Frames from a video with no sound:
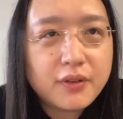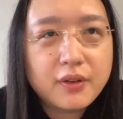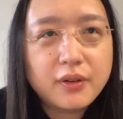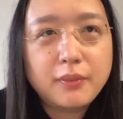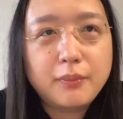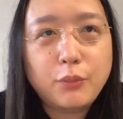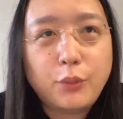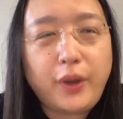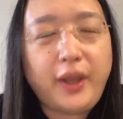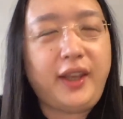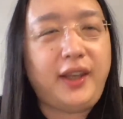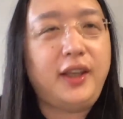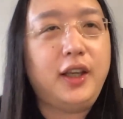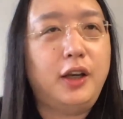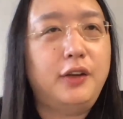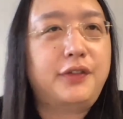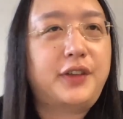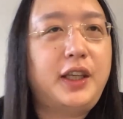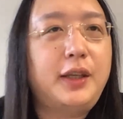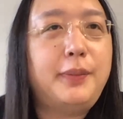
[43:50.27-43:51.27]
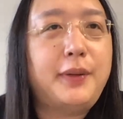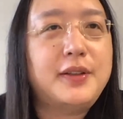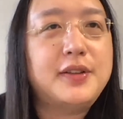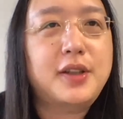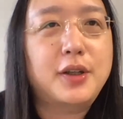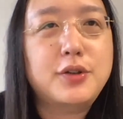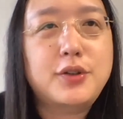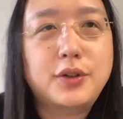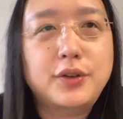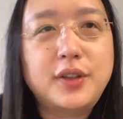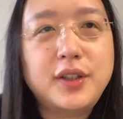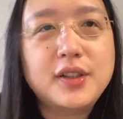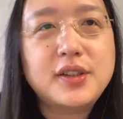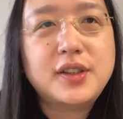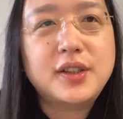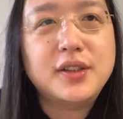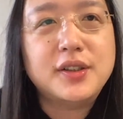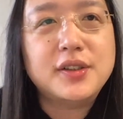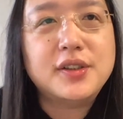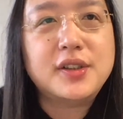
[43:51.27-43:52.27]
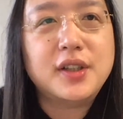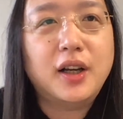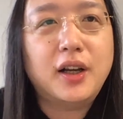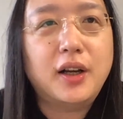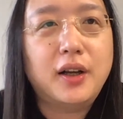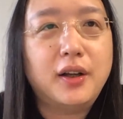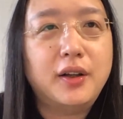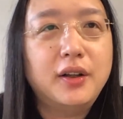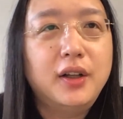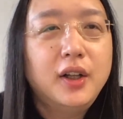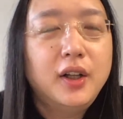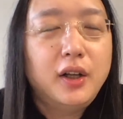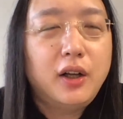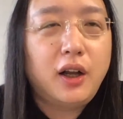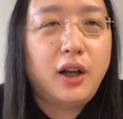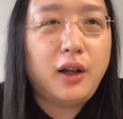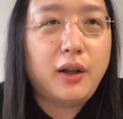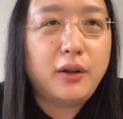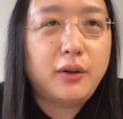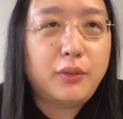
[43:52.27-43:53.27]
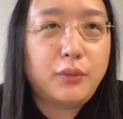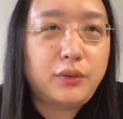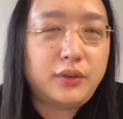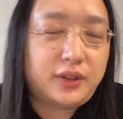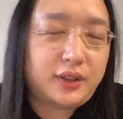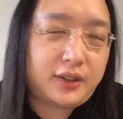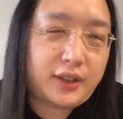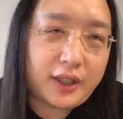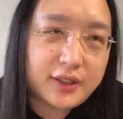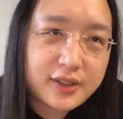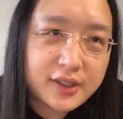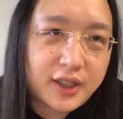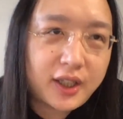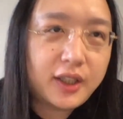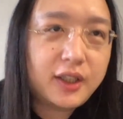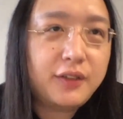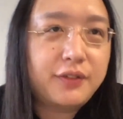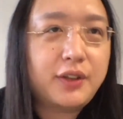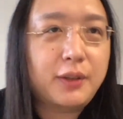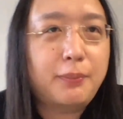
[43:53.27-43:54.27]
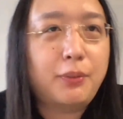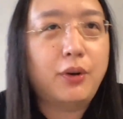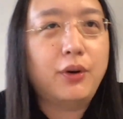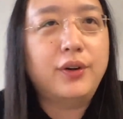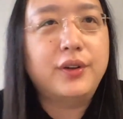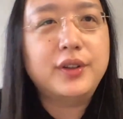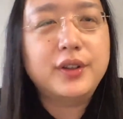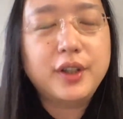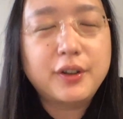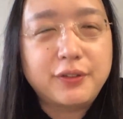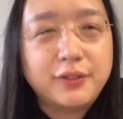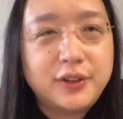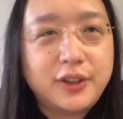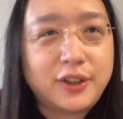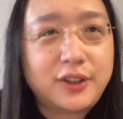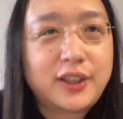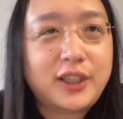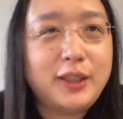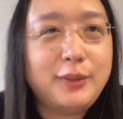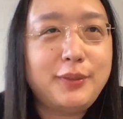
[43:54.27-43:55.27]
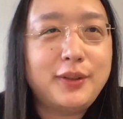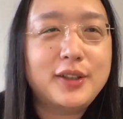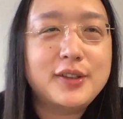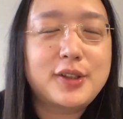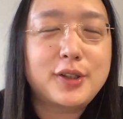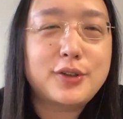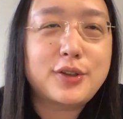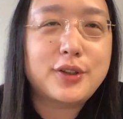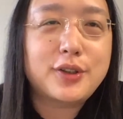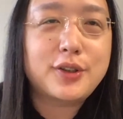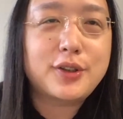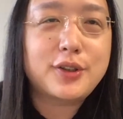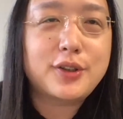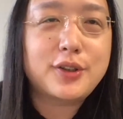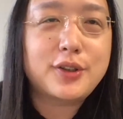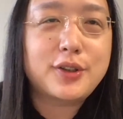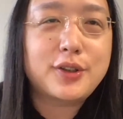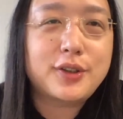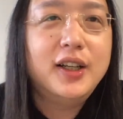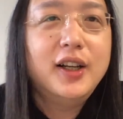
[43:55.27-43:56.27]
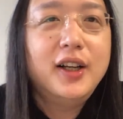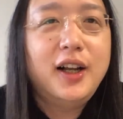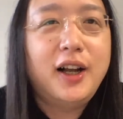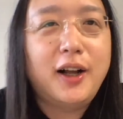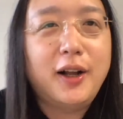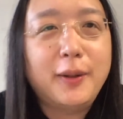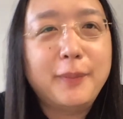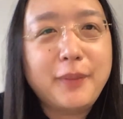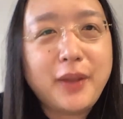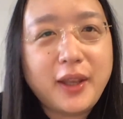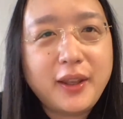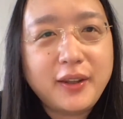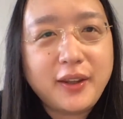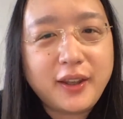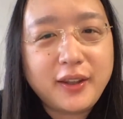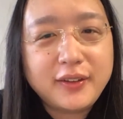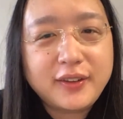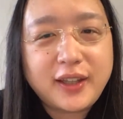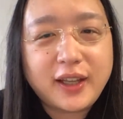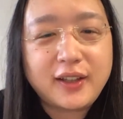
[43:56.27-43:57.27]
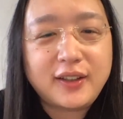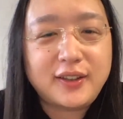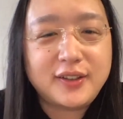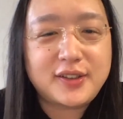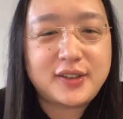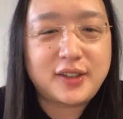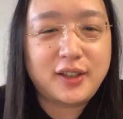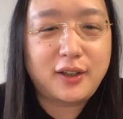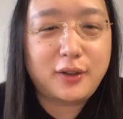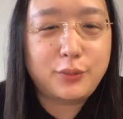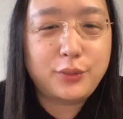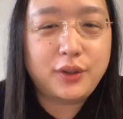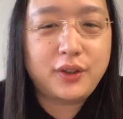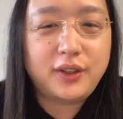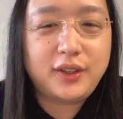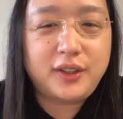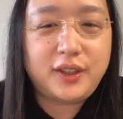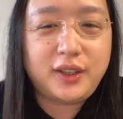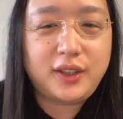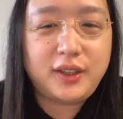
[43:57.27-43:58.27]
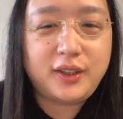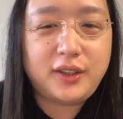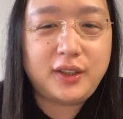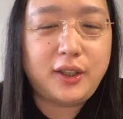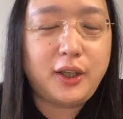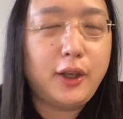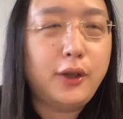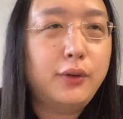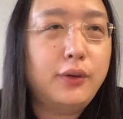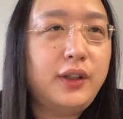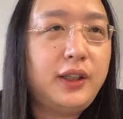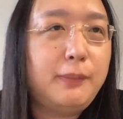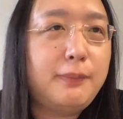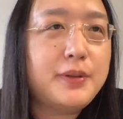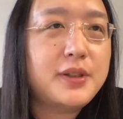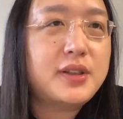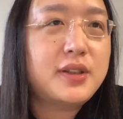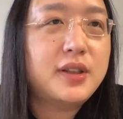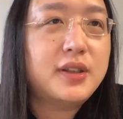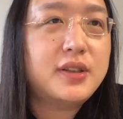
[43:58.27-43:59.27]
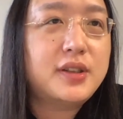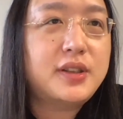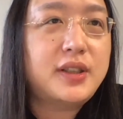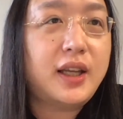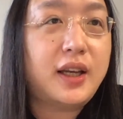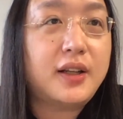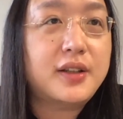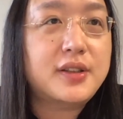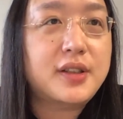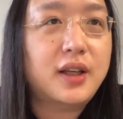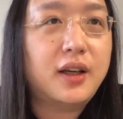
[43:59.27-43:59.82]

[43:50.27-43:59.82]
way of keeping social distance. That's kind of the point of not keeping the social distance. And that is really the only business that